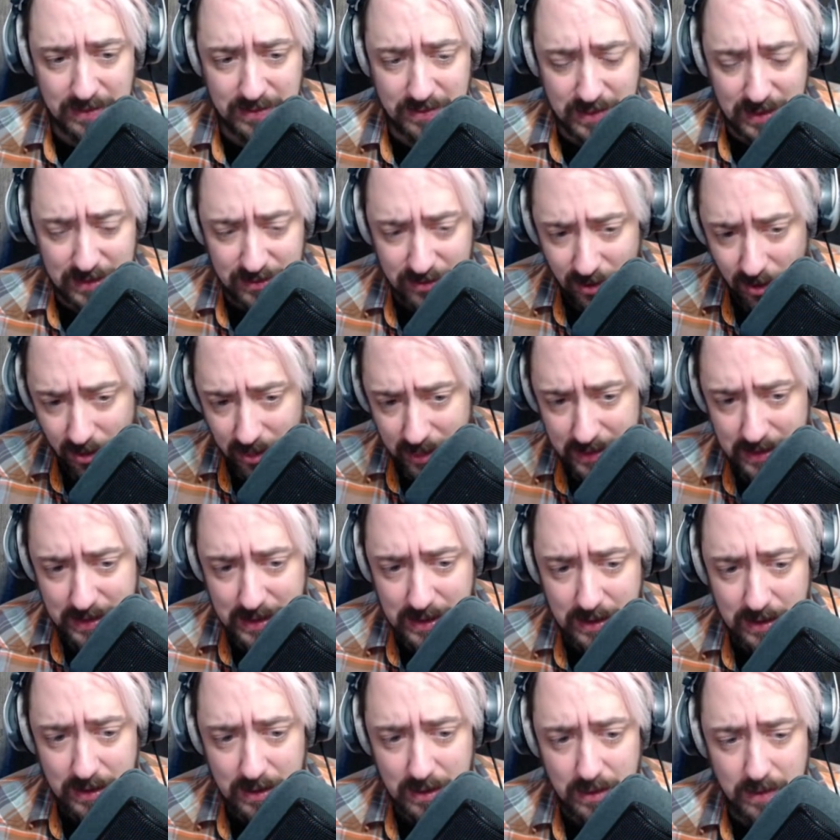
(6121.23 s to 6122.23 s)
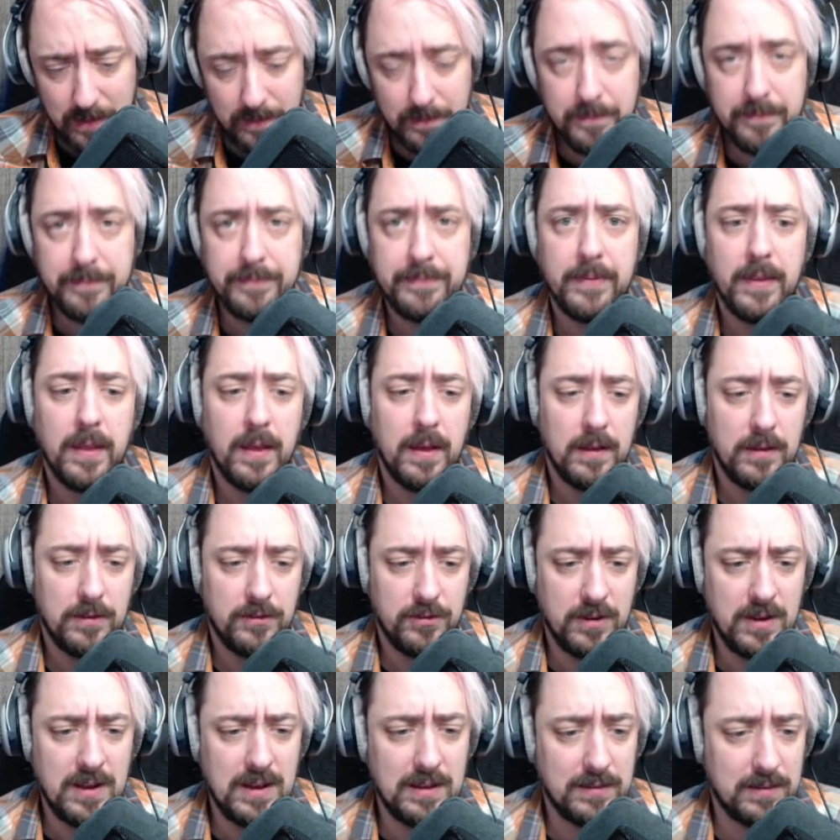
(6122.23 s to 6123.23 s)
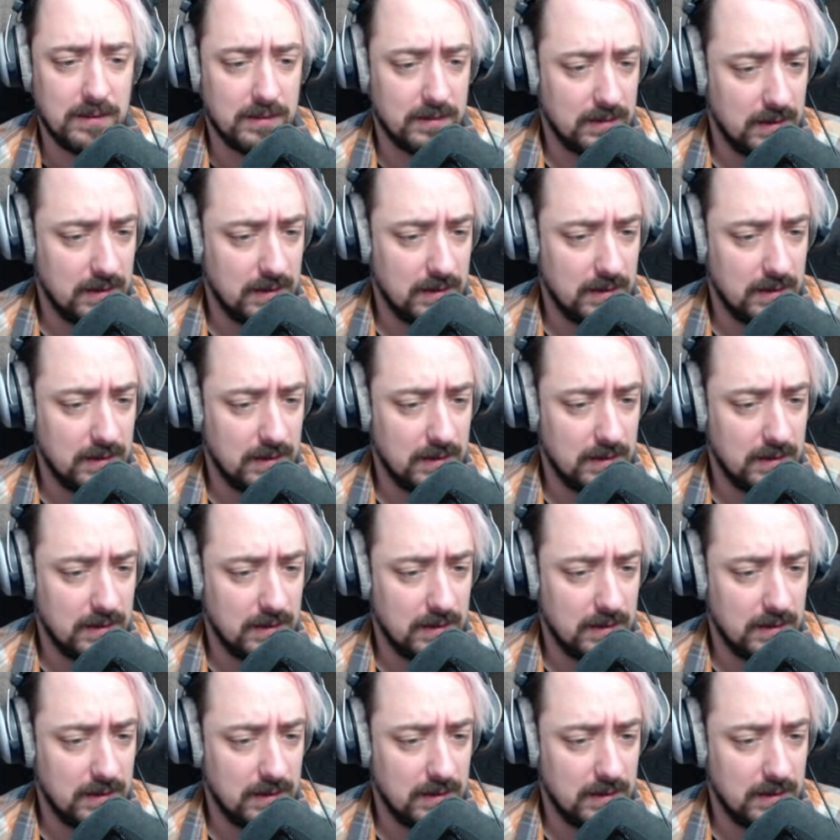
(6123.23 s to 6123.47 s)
That's all I need. Jesus.